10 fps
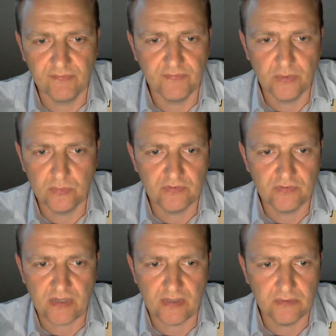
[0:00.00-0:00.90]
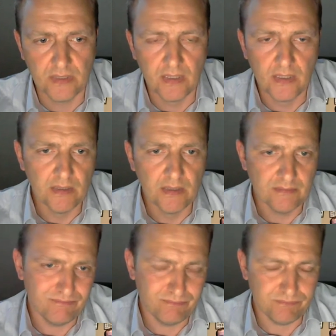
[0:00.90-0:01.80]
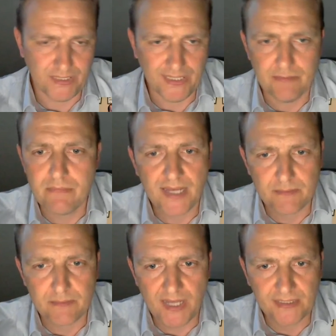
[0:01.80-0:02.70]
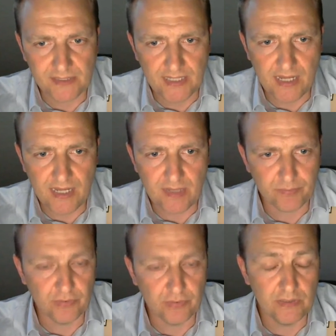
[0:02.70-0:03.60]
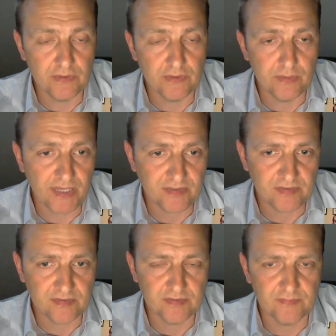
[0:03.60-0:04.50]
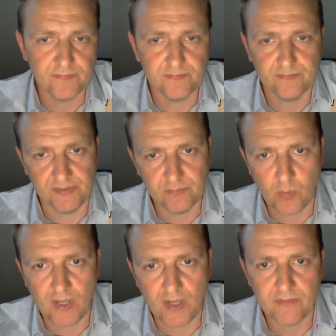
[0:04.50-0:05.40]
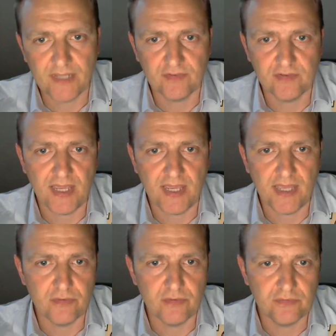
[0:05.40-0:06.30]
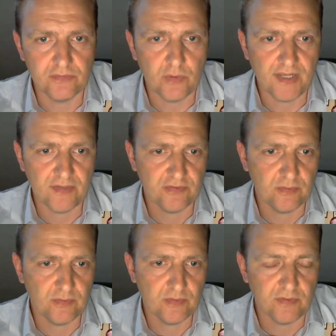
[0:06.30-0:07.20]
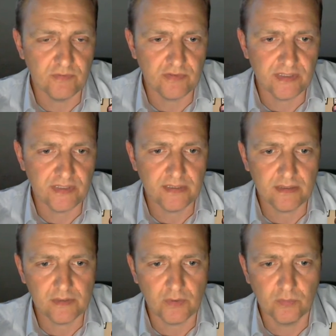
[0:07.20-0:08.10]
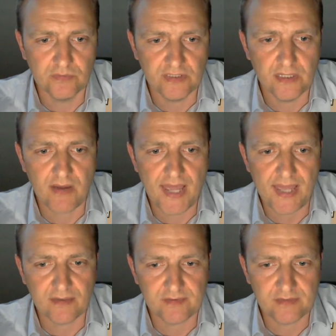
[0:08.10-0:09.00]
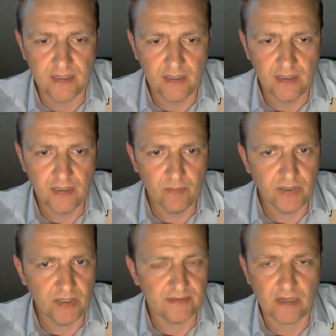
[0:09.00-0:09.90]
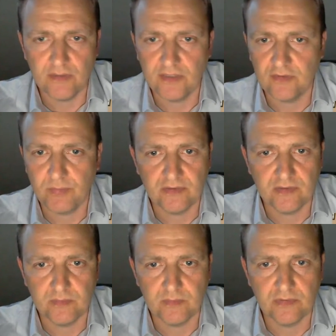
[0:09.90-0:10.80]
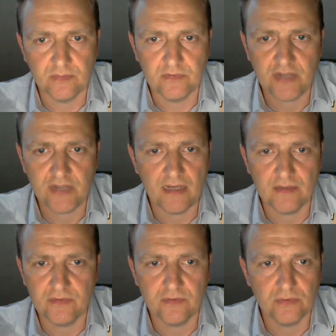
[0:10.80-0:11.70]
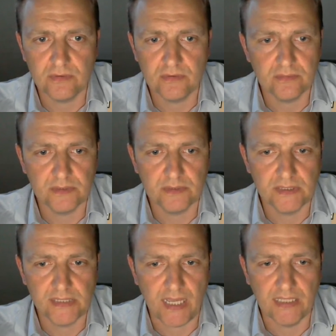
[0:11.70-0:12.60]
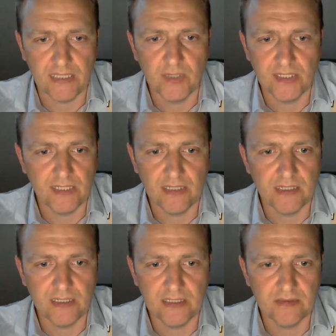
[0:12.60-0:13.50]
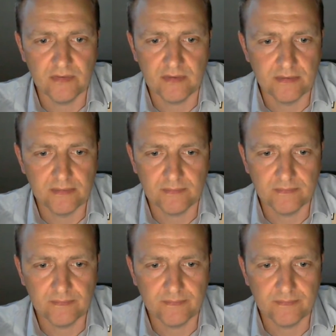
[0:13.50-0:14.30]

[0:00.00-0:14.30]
field. So he may make the cut purely on the basis of he's won round St Andrews twice, so it's obviously a course he likes. But I don't expect him to challenge or get anywhere near the leaders. That's